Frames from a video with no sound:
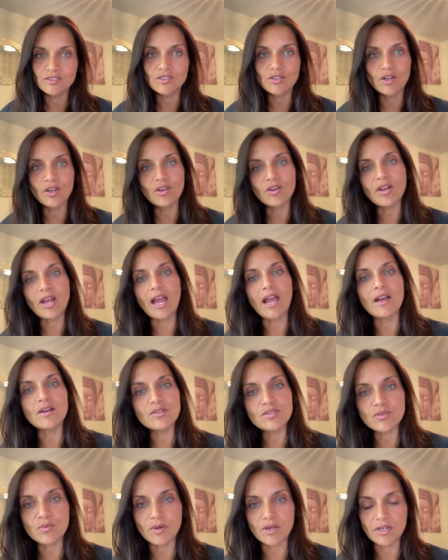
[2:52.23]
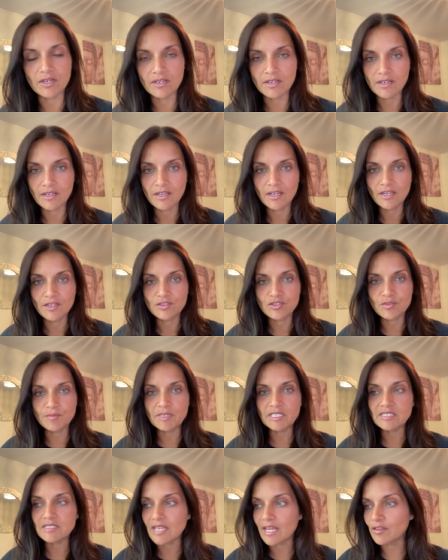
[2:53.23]
to look outward, to
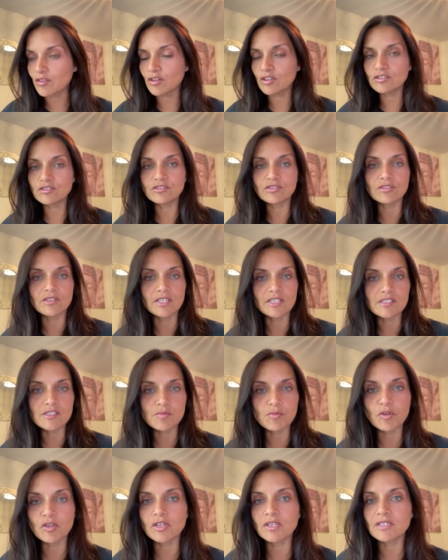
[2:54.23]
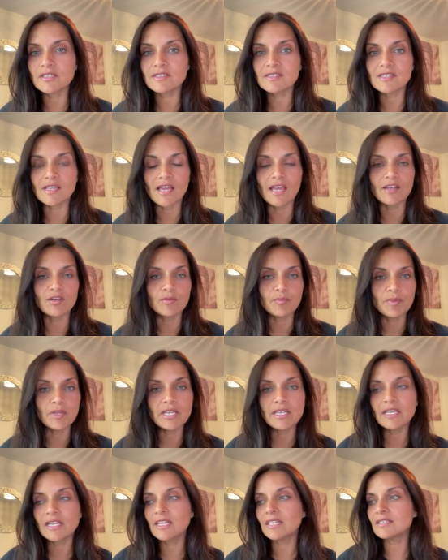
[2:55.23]
be tethered to the experience and
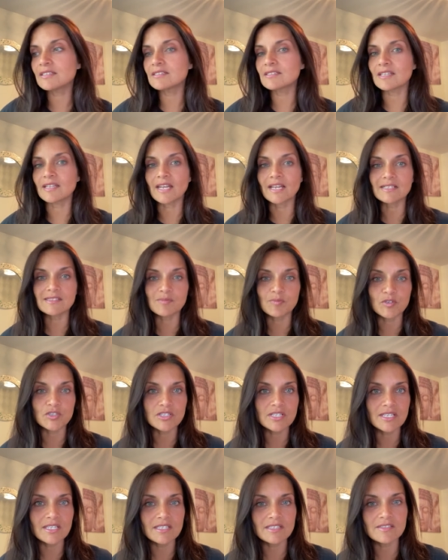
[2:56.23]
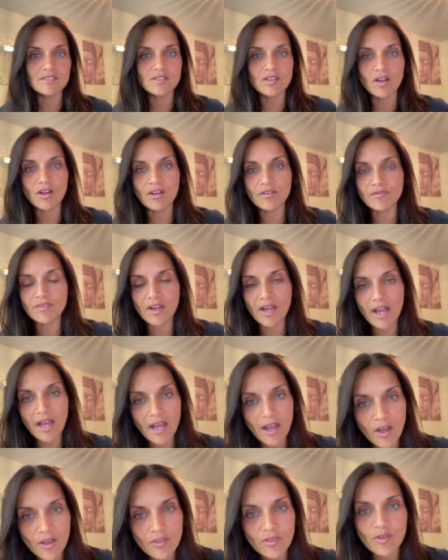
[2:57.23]
opinions and expertise of
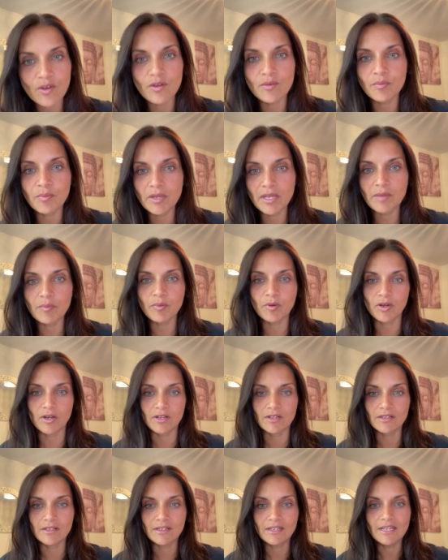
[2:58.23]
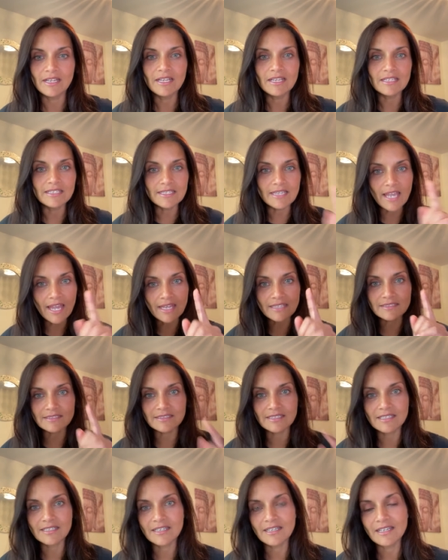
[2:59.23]
other people.
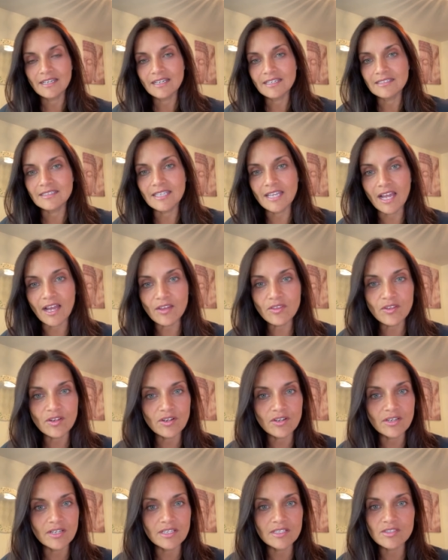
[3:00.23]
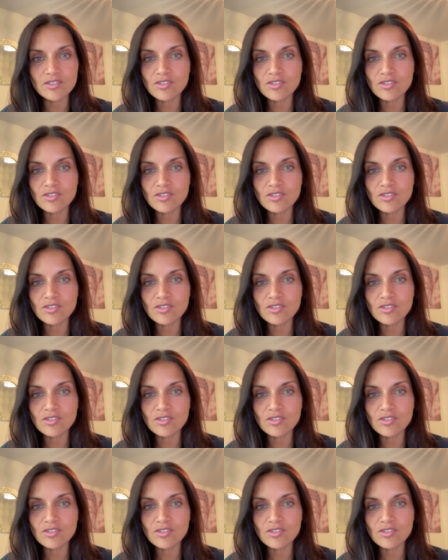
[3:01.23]
Yet, the other